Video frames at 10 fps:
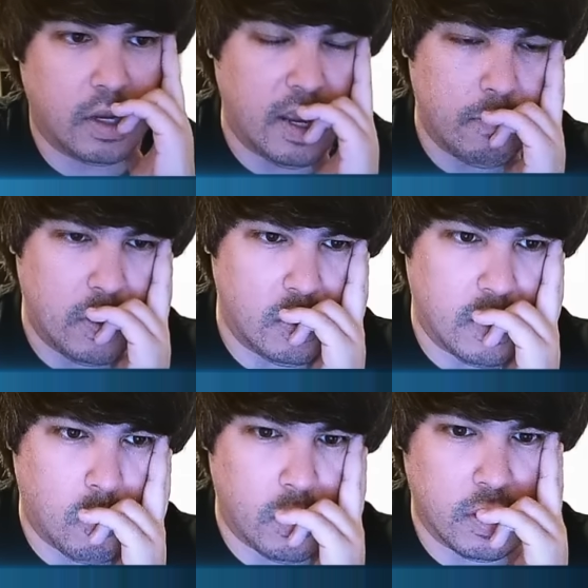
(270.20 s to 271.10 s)
get me like,
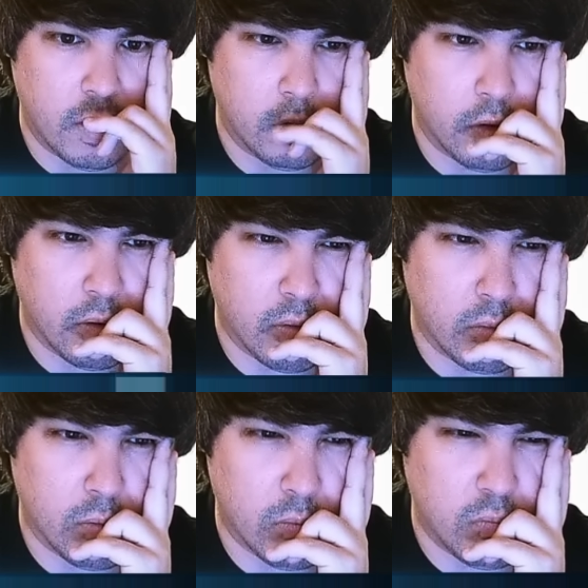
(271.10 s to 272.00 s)
what,
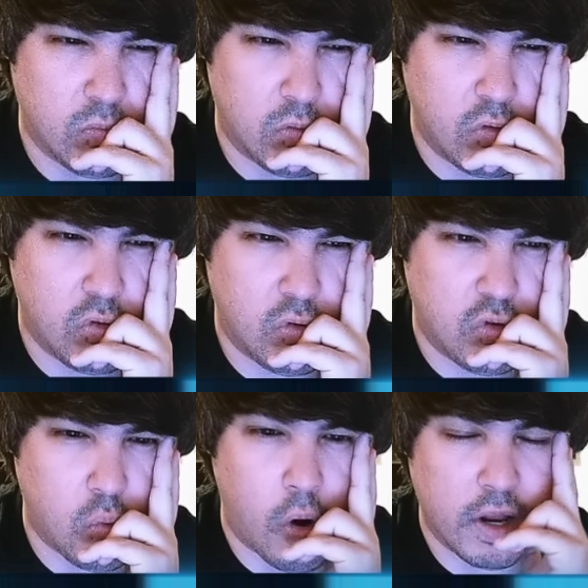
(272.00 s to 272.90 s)
another
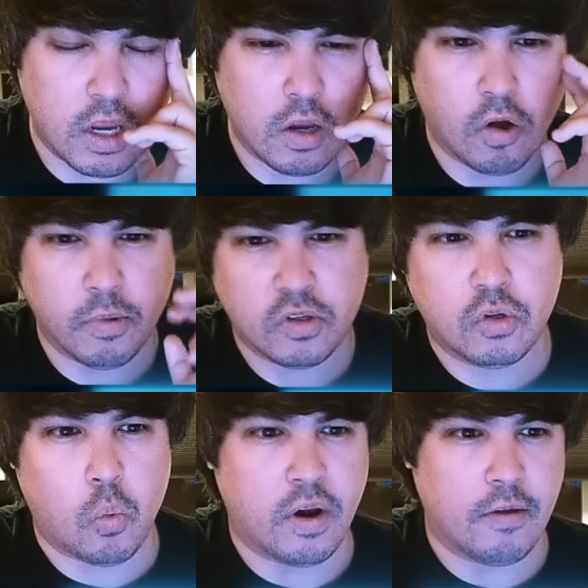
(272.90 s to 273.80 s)
20, almost
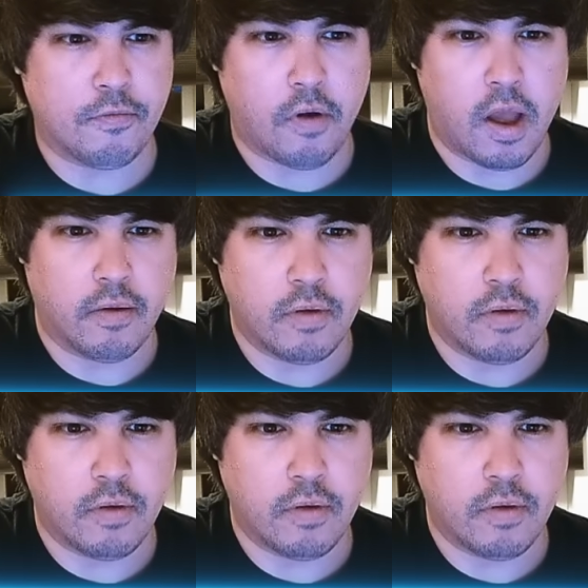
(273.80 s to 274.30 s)
25